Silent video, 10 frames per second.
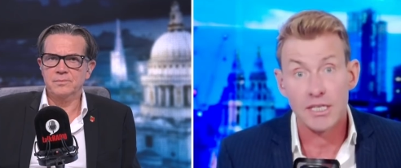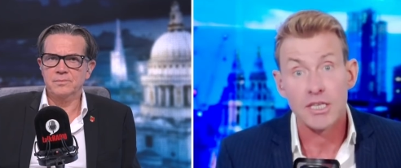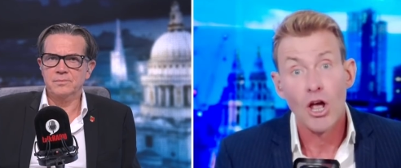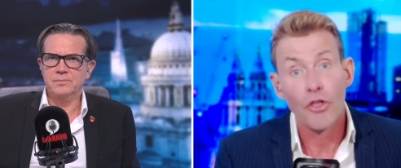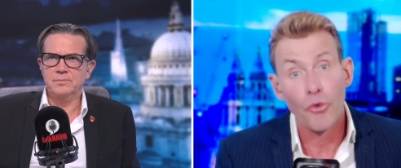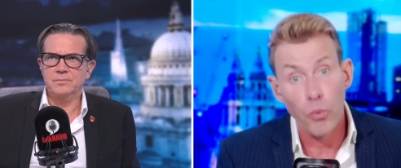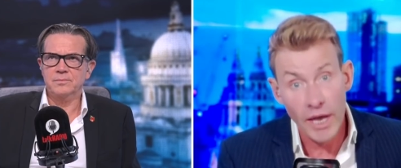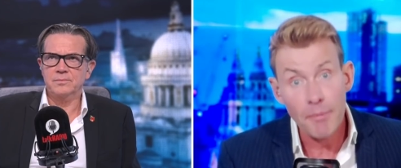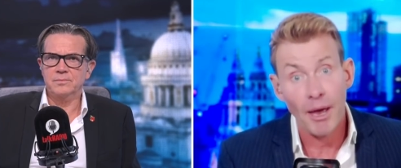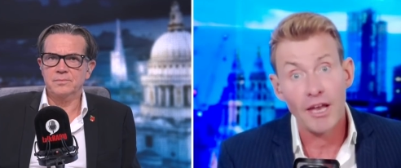Speaker 1: is that
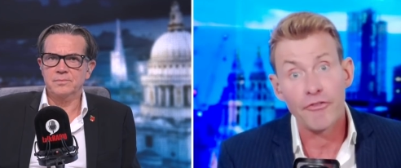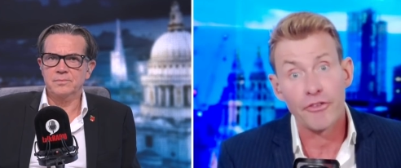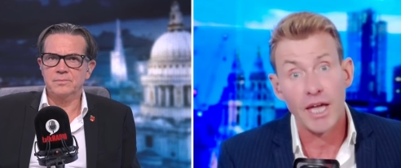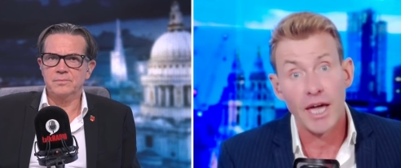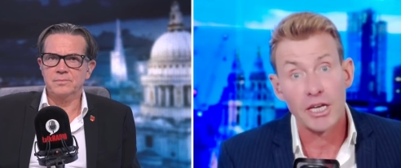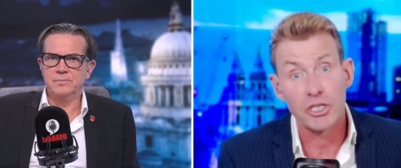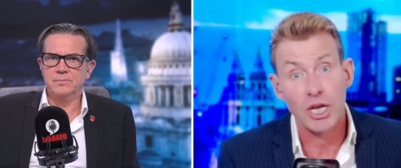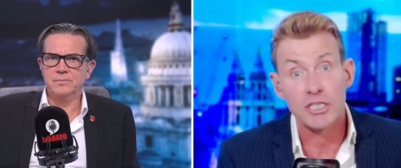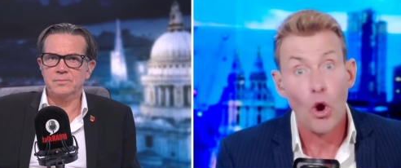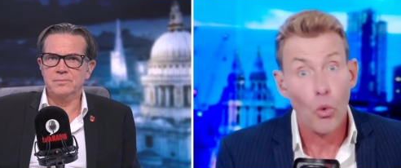we pay for the
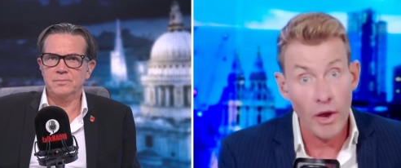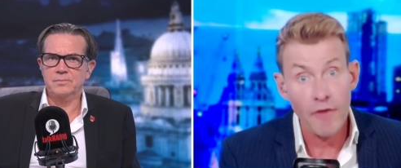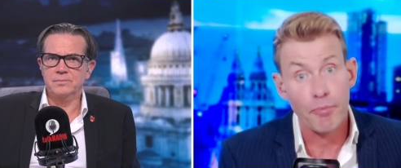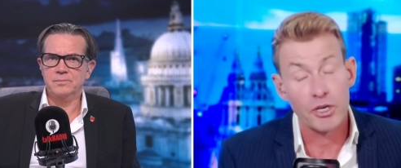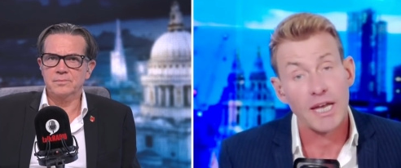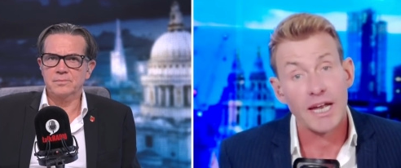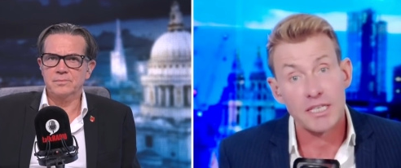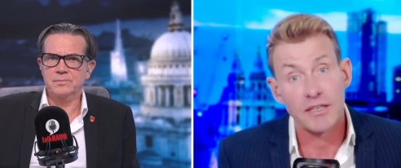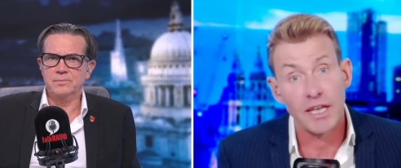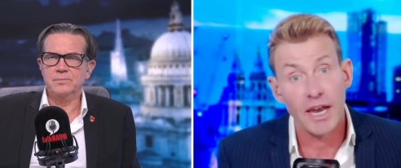NHS, we've
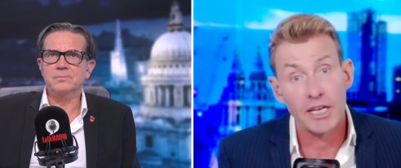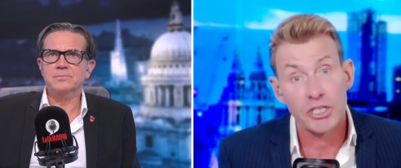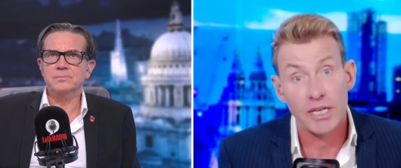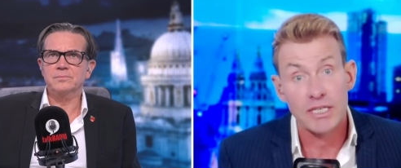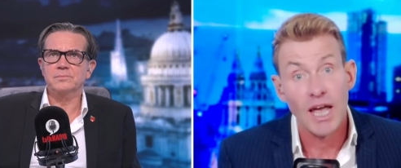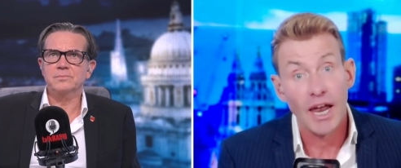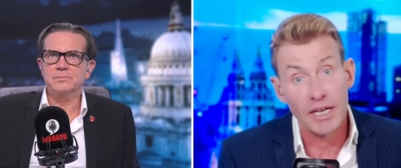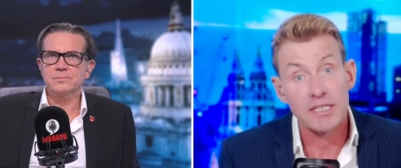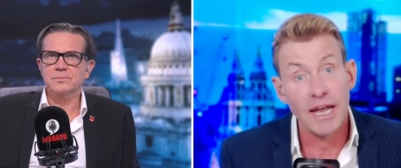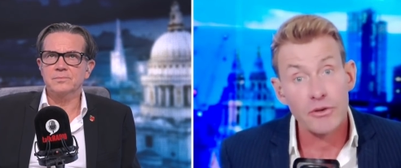protected the NHS,
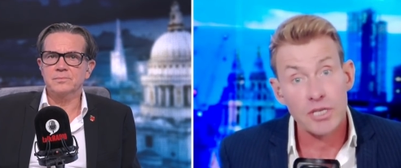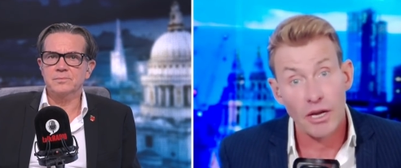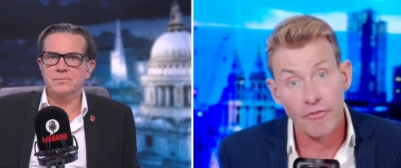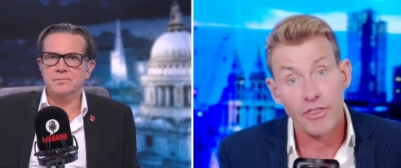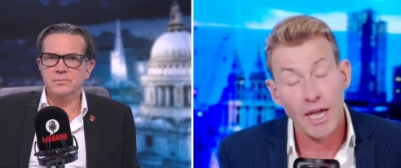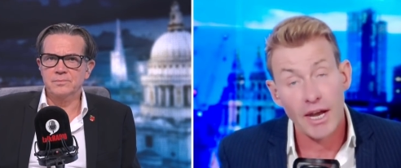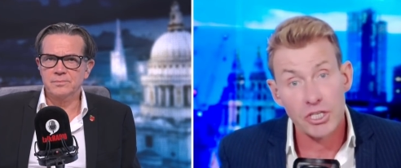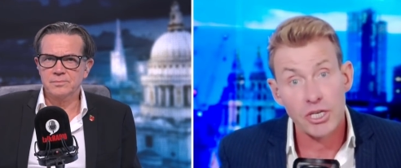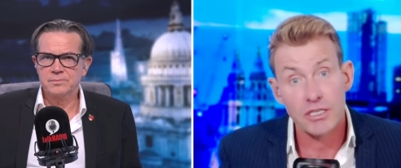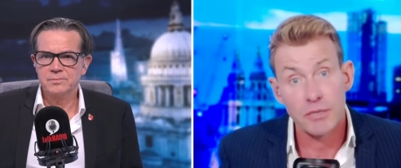and it's now time for the
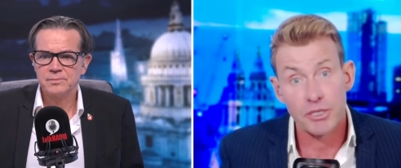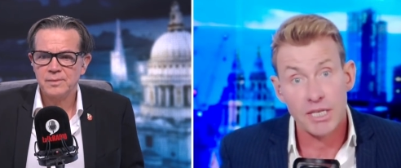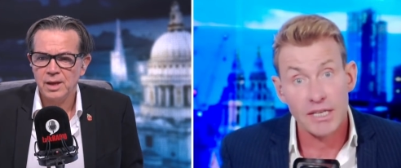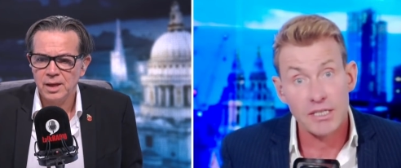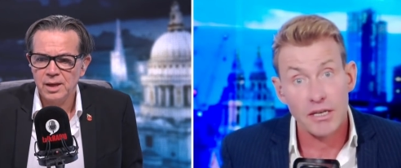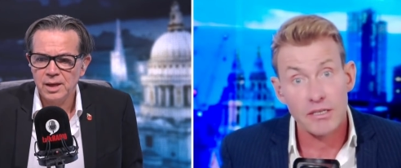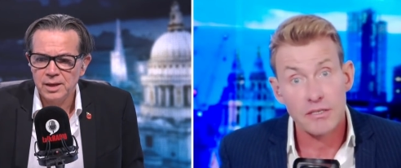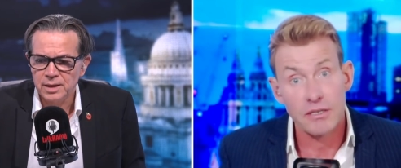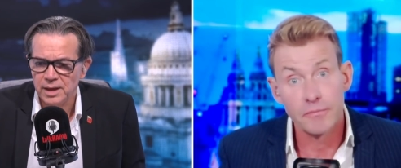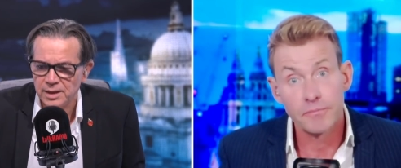NHS to protect
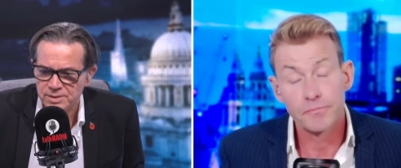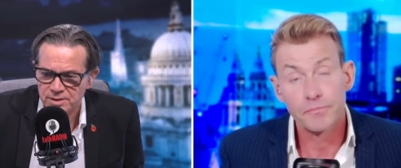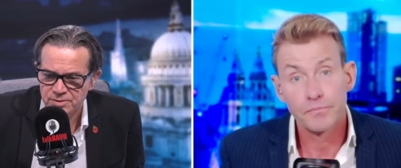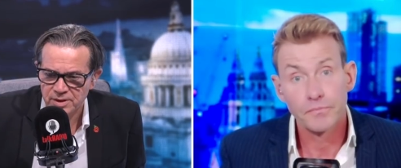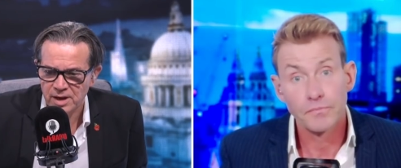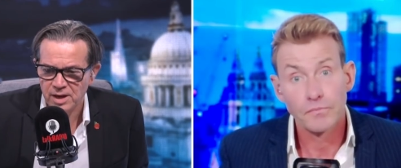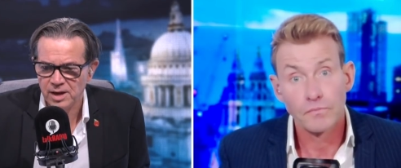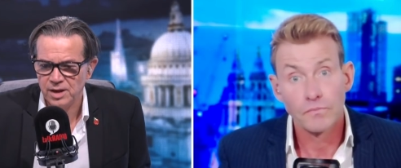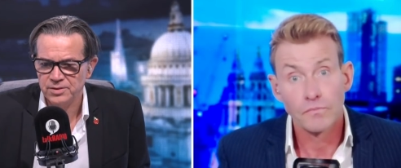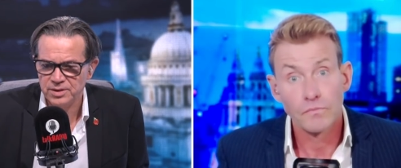us.
Speaker 2: Yes, as uh,
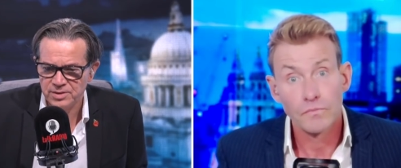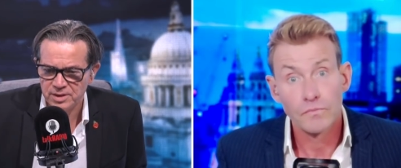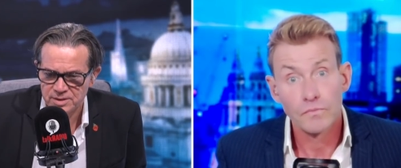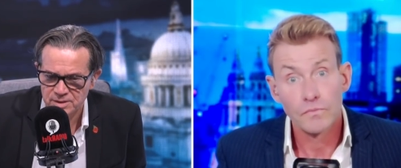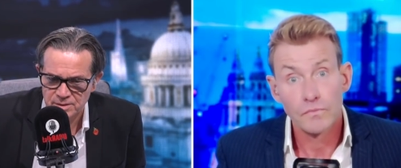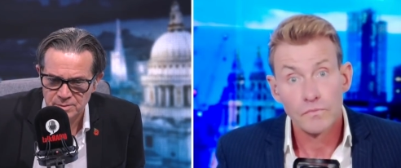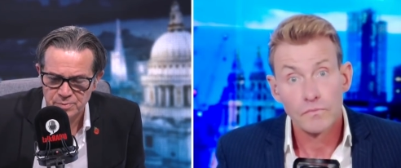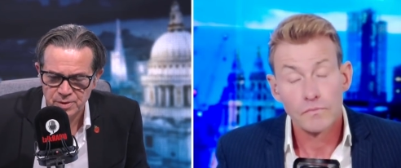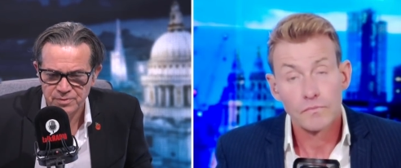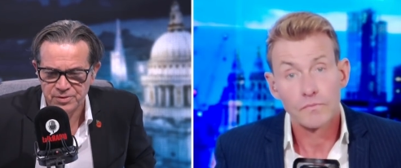uh, as I said uh,
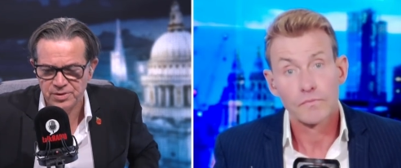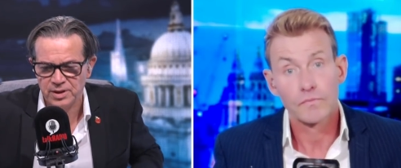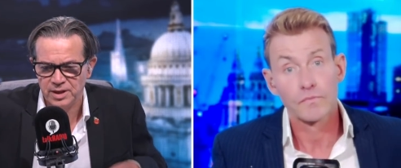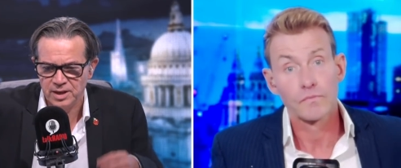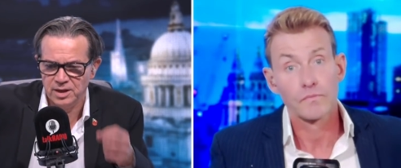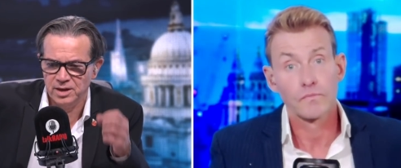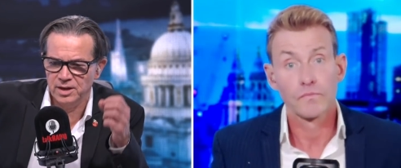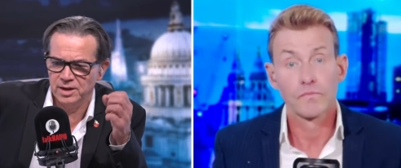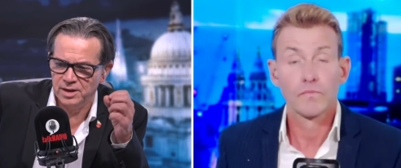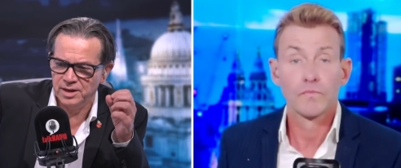previously,
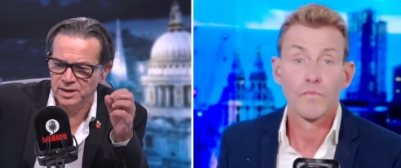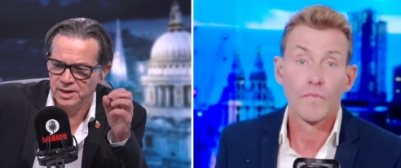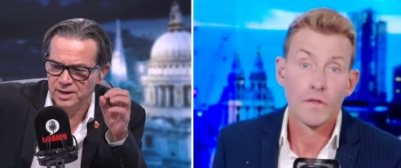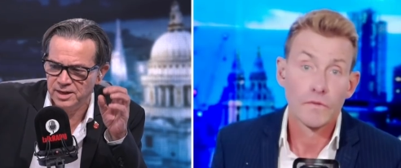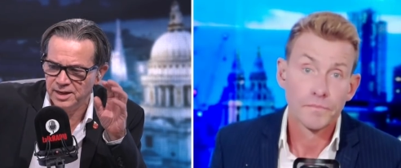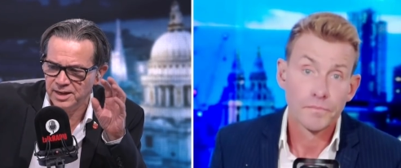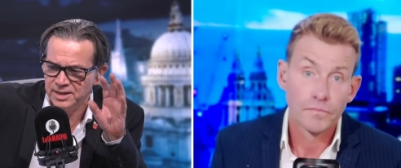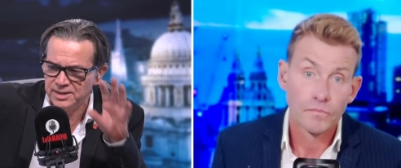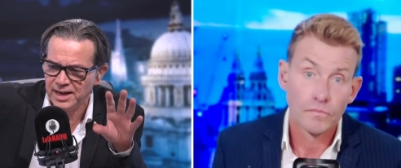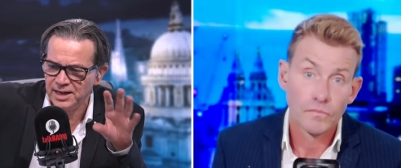uh, in, in
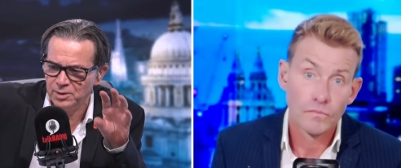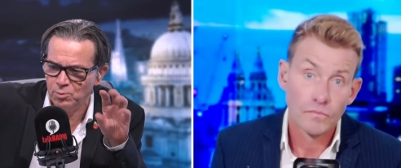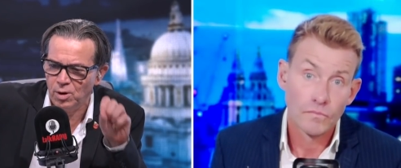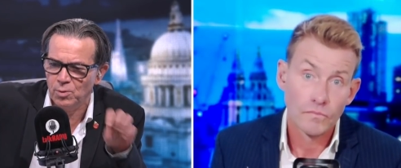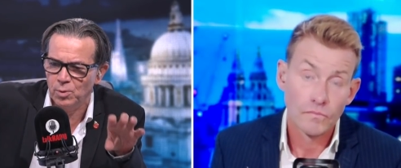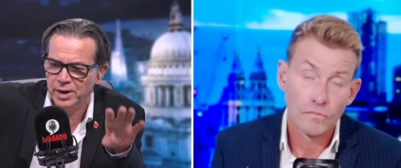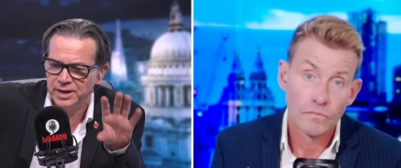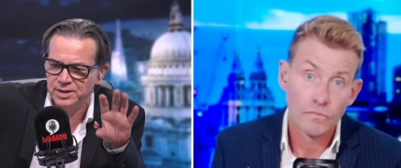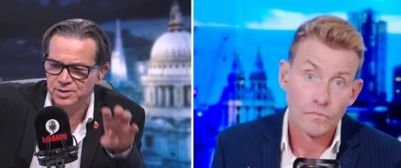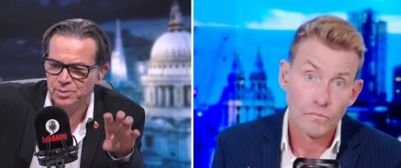exactly what
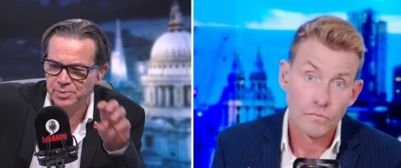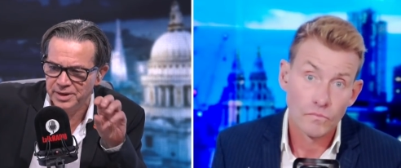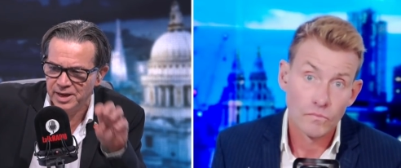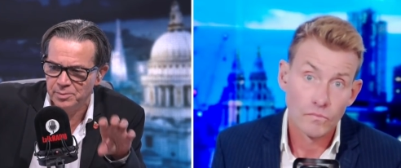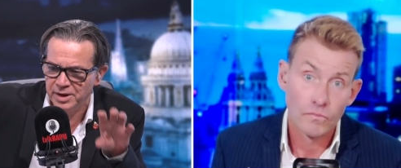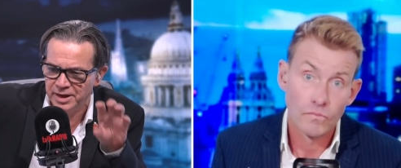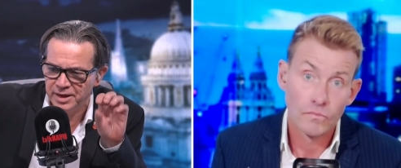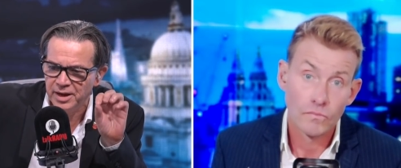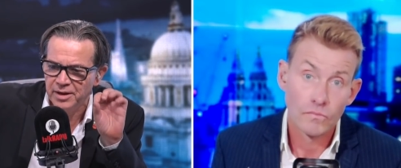way does the BMA